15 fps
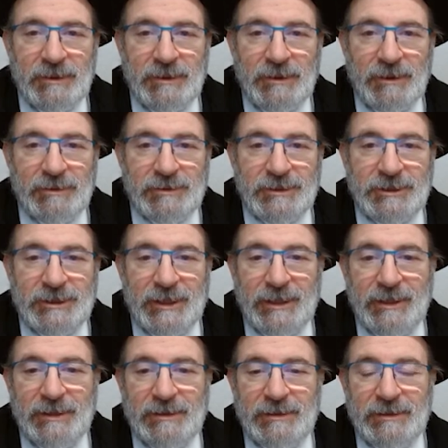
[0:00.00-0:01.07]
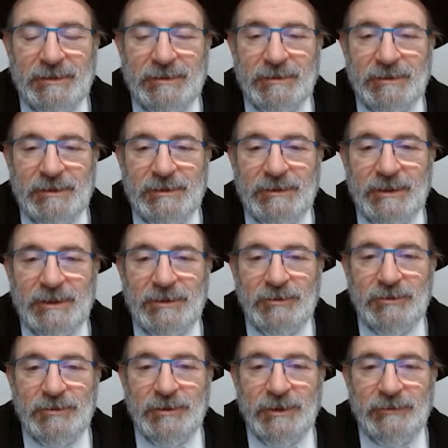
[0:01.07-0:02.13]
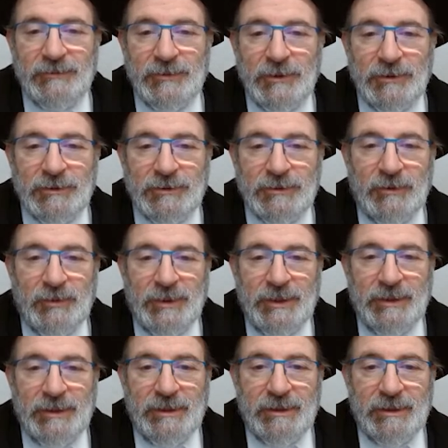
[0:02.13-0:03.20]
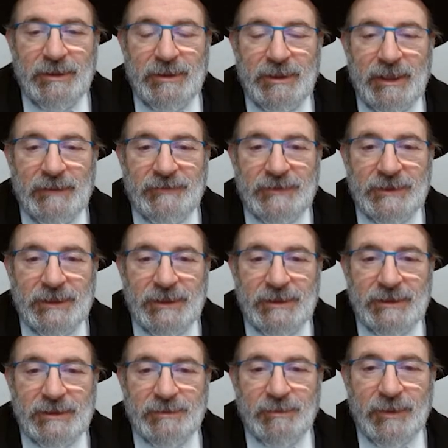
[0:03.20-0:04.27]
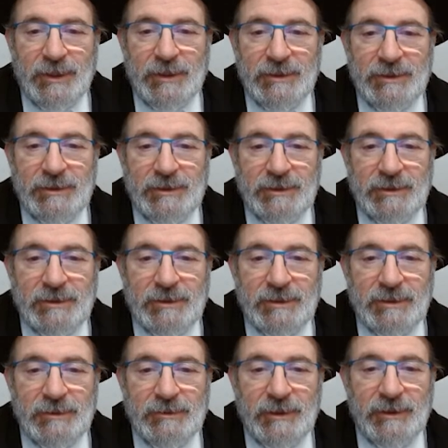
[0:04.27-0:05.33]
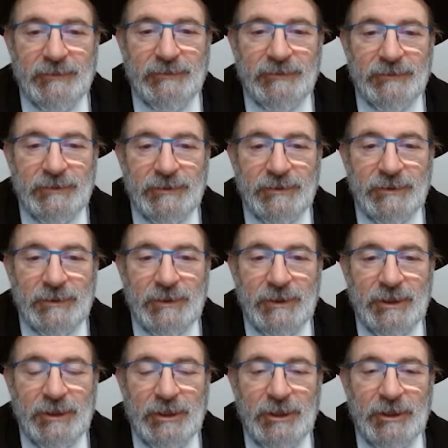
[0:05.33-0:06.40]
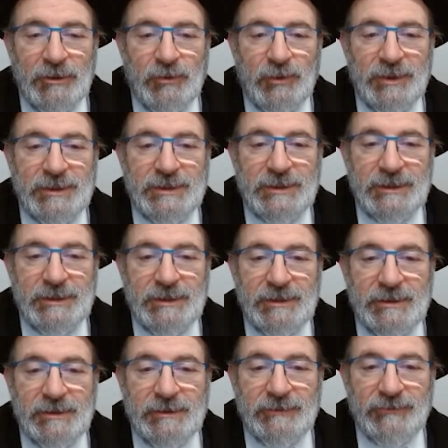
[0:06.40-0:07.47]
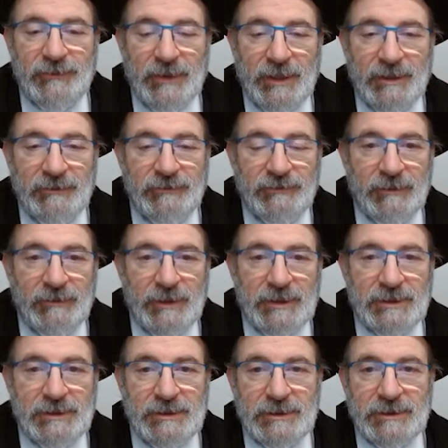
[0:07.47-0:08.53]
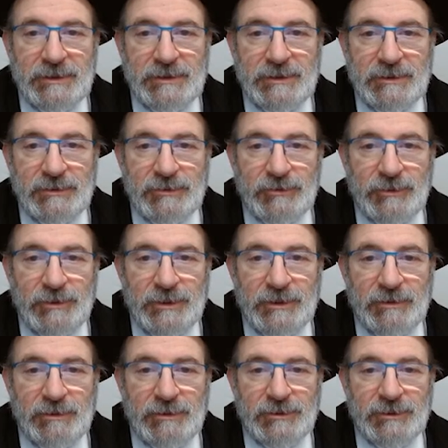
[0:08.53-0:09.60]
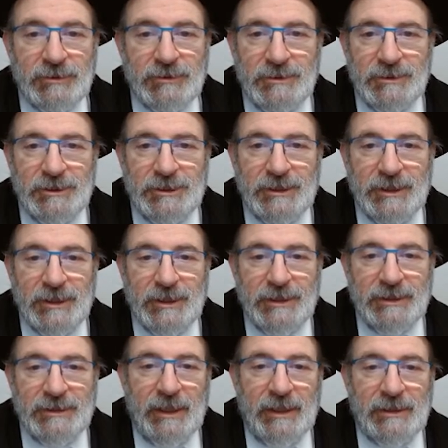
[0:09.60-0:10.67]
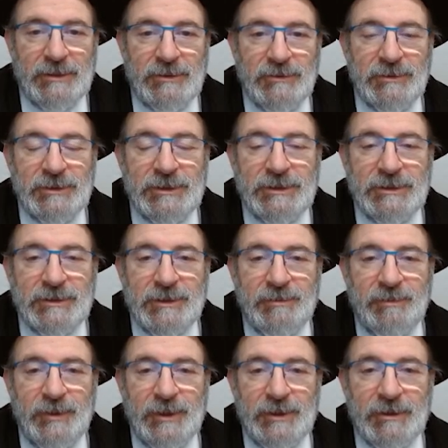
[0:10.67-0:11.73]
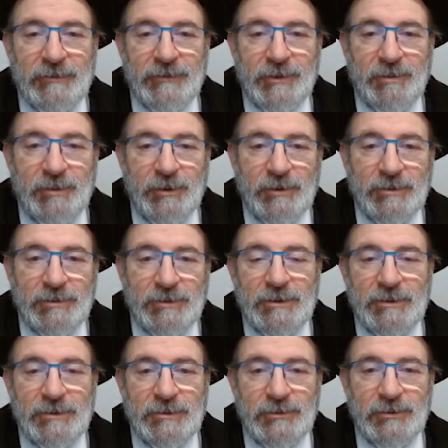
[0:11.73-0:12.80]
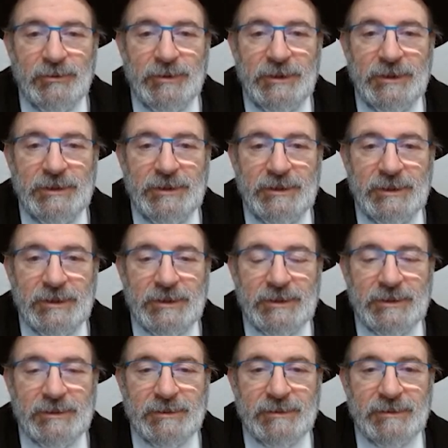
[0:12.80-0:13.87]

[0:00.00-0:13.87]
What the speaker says: on g8, and then you have not queen f6 but you have queen d5 that is controlling also g8 and uses the pin of the pawn to e6.